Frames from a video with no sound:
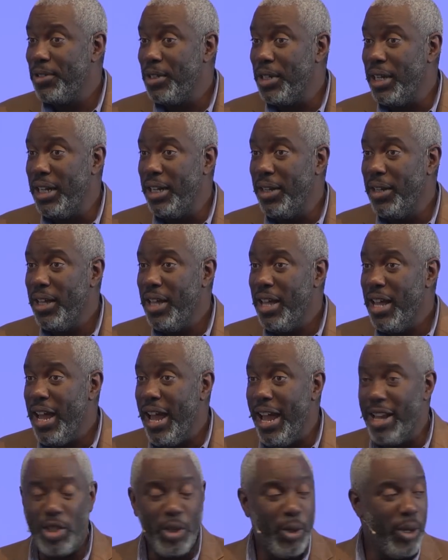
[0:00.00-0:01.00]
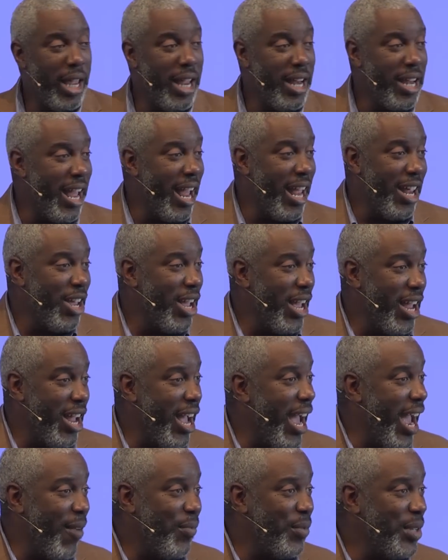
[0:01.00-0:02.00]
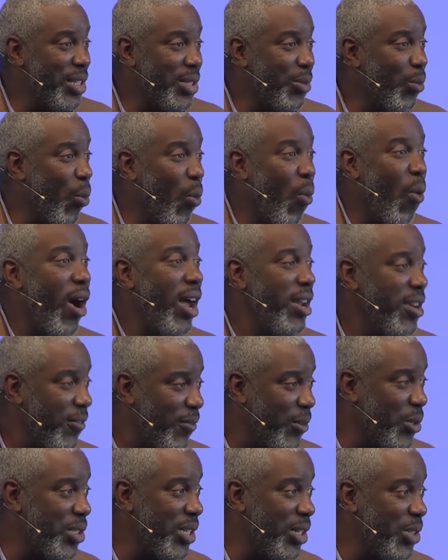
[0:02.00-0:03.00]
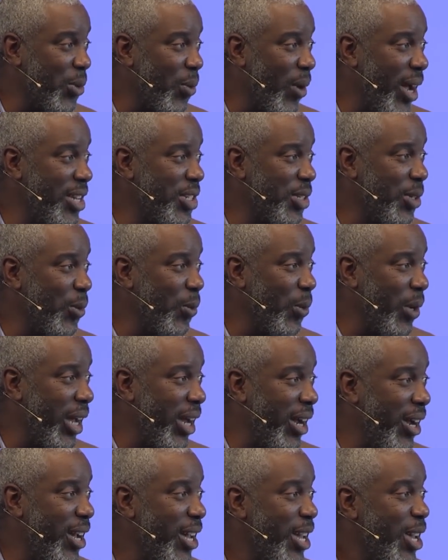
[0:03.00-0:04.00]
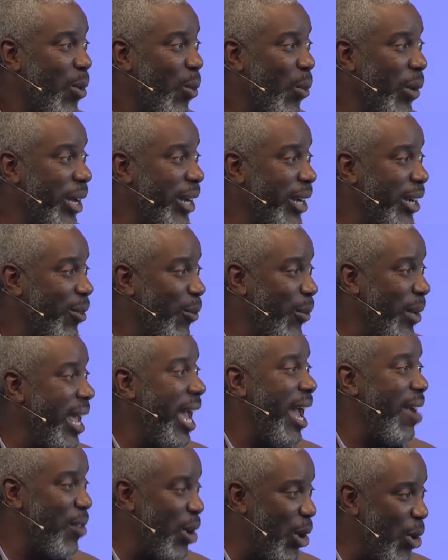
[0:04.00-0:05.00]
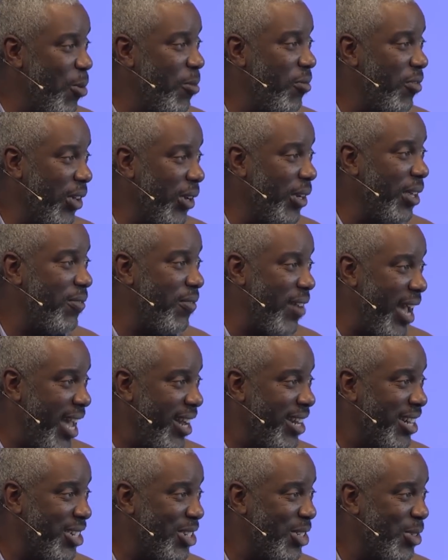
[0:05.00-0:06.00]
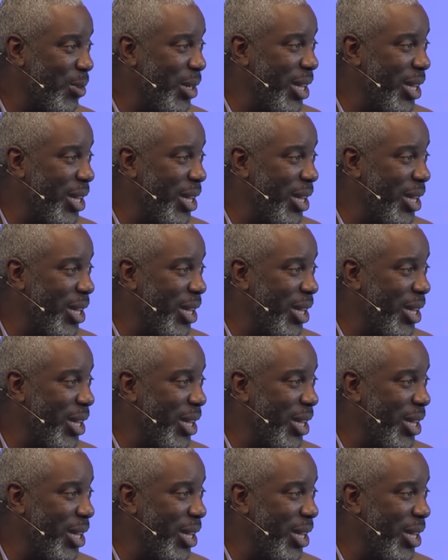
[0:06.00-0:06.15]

All right? And so they, they, you have this wonderful situation where we're, we have home field advantage.